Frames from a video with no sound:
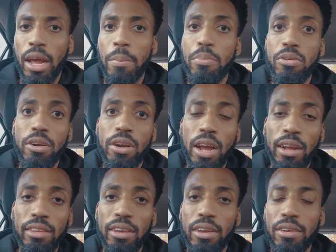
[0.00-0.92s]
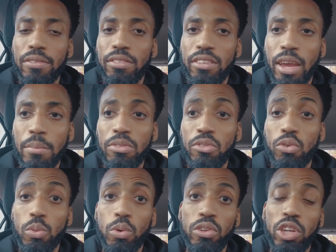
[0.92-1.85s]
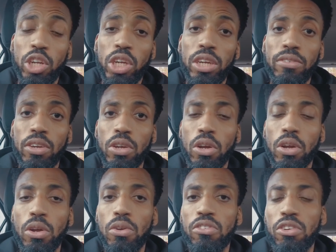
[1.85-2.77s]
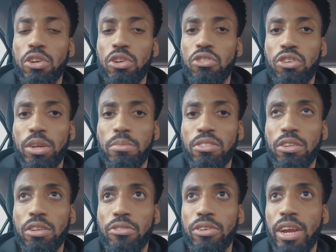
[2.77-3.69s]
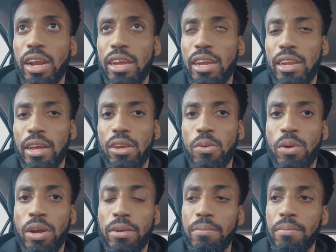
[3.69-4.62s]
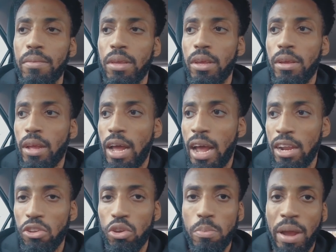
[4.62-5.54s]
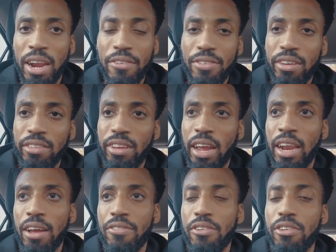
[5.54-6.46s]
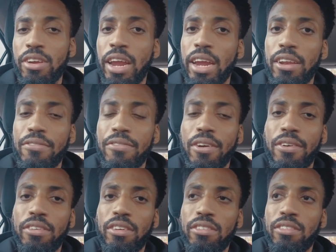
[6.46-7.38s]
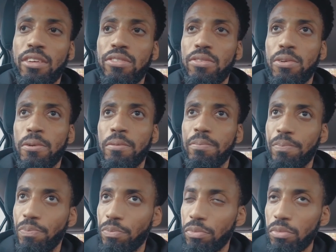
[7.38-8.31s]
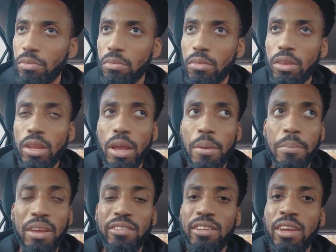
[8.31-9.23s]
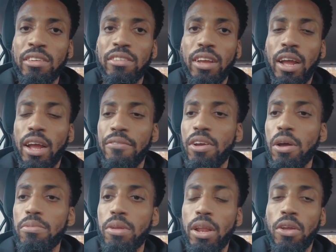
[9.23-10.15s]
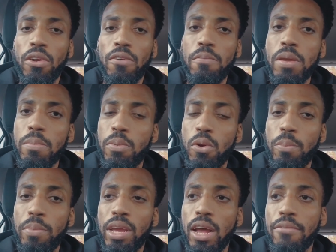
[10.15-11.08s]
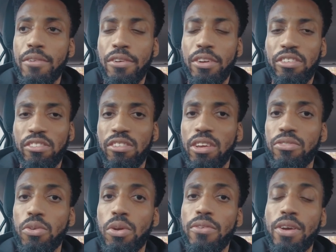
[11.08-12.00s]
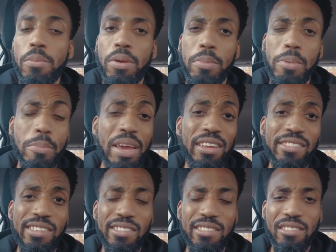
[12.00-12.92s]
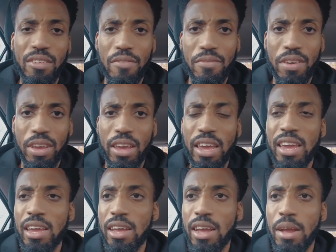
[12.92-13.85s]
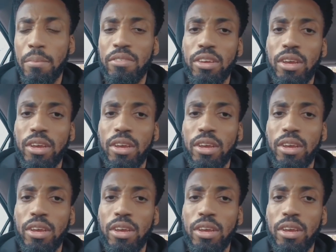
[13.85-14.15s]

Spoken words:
productive steps towards achieving your goals and your dreams and the reality that you want. I do manifest, and I've created a very successful business. I've helped a lot of people become very successful. I've helped people make 6- and 7-figure incomes.